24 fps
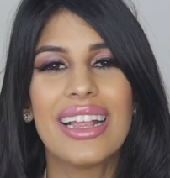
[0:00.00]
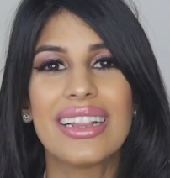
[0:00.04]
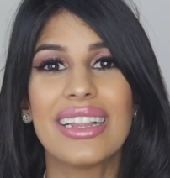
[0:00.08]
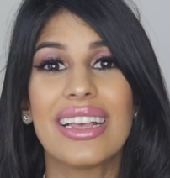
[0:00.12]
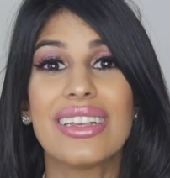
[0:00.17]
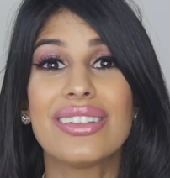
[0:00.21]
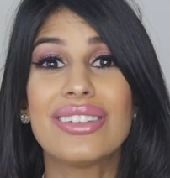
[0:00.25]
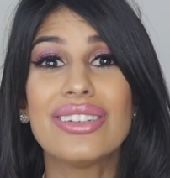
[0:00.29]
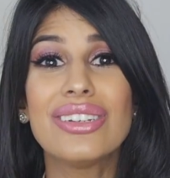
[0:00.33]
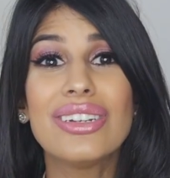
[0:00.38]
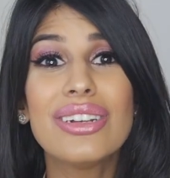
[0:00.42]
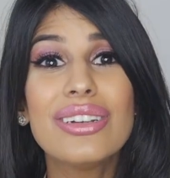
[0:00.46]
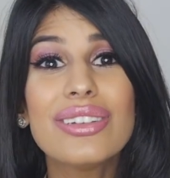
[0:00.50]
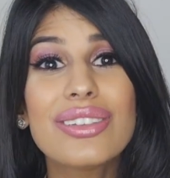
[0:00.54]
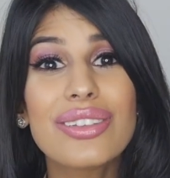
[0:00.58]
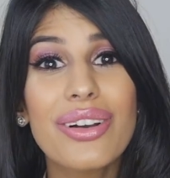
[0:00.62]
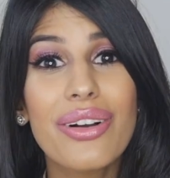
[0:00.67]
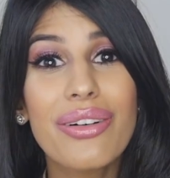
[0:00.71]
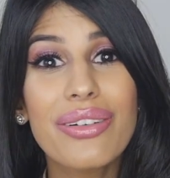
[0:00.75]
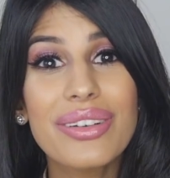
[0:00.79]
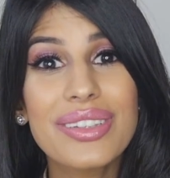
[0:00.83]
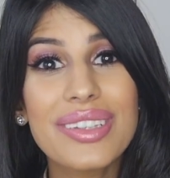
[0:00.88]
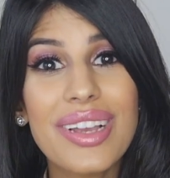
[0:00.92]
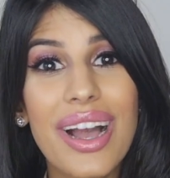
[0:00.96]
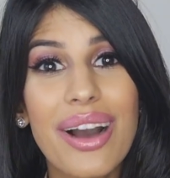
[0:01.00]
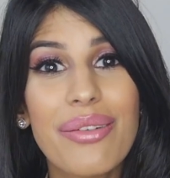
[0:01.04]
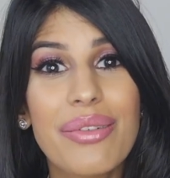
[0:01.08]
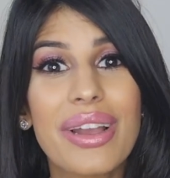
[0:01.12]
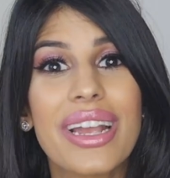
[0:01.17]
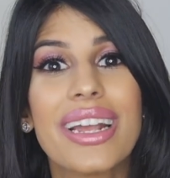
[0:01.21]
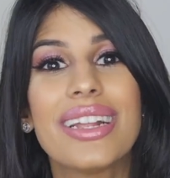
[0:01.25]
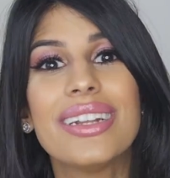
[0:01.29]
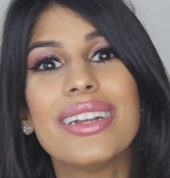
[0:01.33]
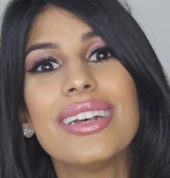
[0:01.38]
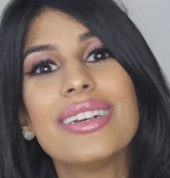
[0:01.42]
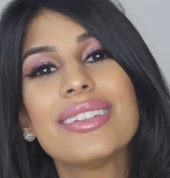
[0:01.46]
There's new songs
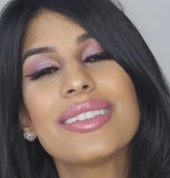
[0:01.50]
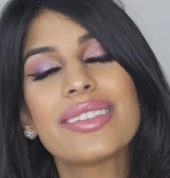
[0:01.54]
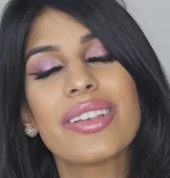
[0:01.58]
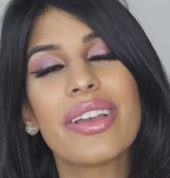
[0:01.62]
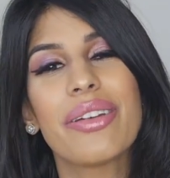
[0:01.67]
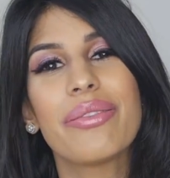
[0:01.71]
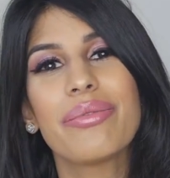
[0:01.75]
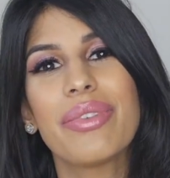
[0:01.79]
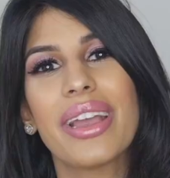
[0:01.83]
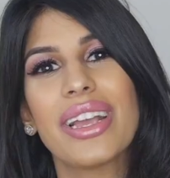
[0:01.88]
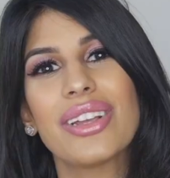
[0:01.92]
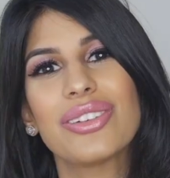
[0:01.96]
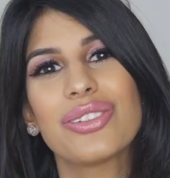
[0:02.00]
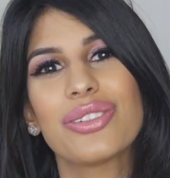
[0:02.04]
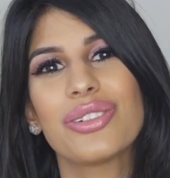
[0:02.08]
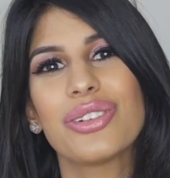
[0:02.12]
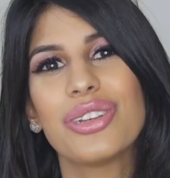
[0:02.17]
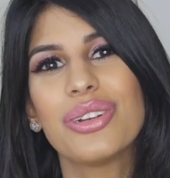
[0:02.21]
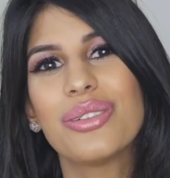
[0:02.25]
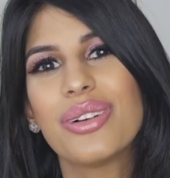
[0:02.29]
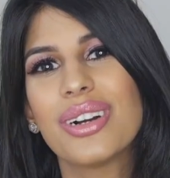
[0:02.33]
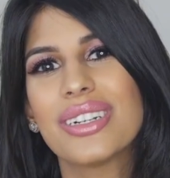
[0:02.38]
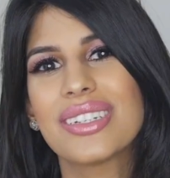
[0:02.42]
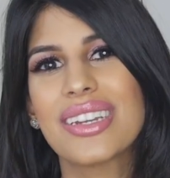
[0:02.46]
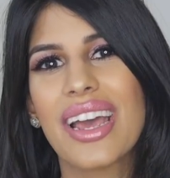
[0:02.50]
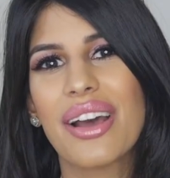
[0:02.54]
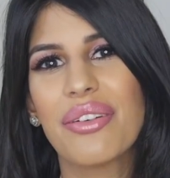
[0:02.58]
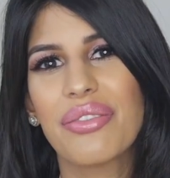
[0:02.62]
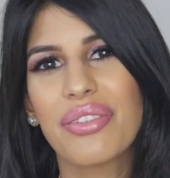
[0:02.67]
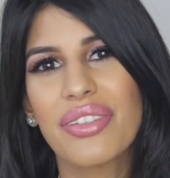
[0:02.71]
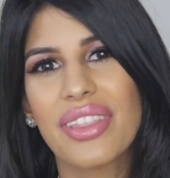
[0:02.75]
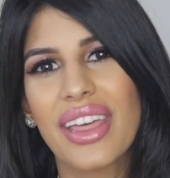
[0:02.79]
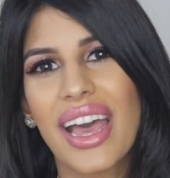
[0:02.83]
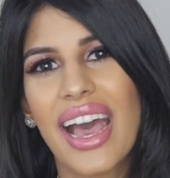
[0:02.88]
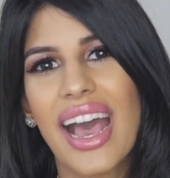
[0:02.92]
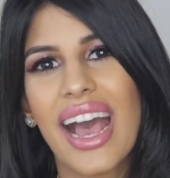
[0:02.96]
coming, so make sure you watch out
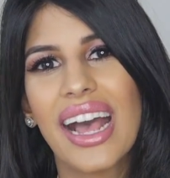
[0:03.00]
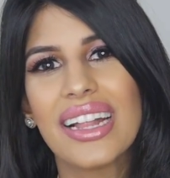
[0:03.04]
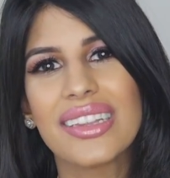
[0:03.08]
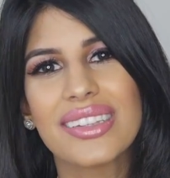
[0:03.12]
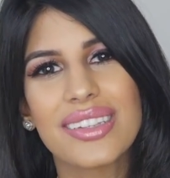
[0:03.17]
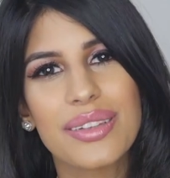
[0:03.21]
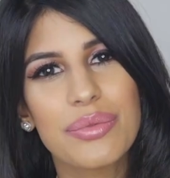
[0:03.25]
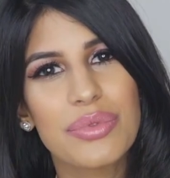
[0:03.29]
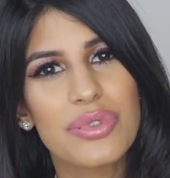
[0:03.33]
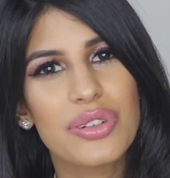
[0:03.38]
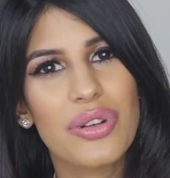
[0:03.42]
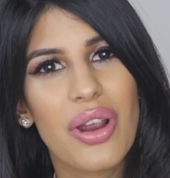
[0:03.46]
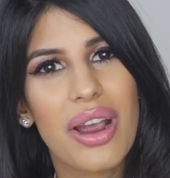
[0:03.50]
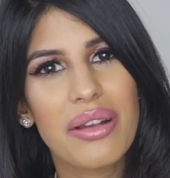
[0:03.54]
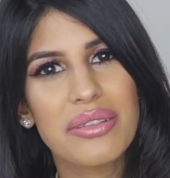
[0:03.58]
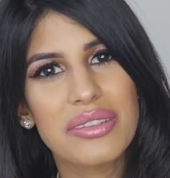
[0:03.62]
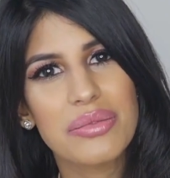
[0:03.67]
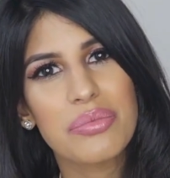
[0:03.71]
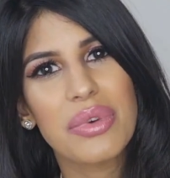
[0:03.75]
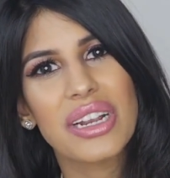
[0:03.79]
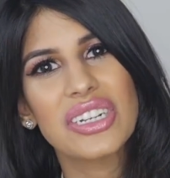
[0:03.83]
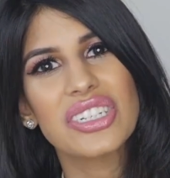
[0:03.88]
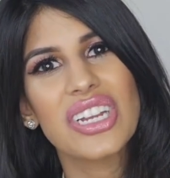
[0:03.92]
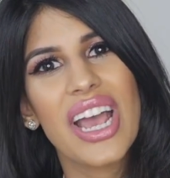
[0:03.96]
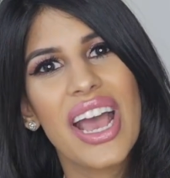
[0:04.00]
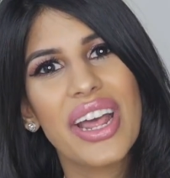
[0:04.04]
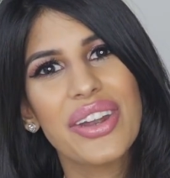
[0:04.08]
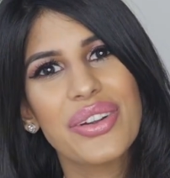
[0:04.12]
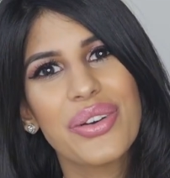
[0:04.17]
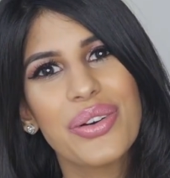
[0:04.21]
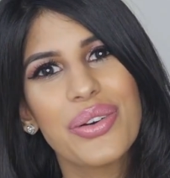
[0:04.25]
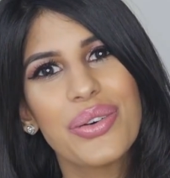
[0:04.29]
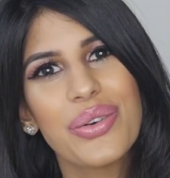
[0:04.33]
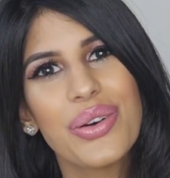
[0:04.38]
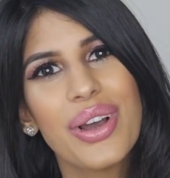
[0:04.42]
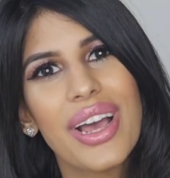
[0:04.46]
for that and subscribe to my
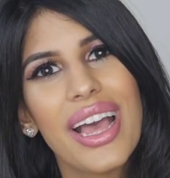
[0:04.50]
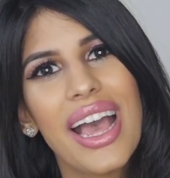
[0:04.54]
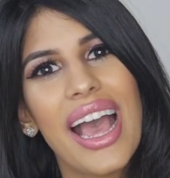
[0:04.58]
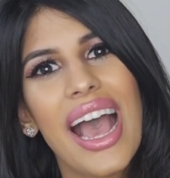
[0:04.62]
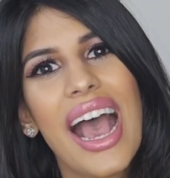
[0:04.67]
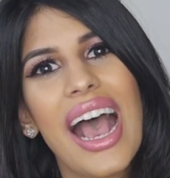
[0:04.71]
channel.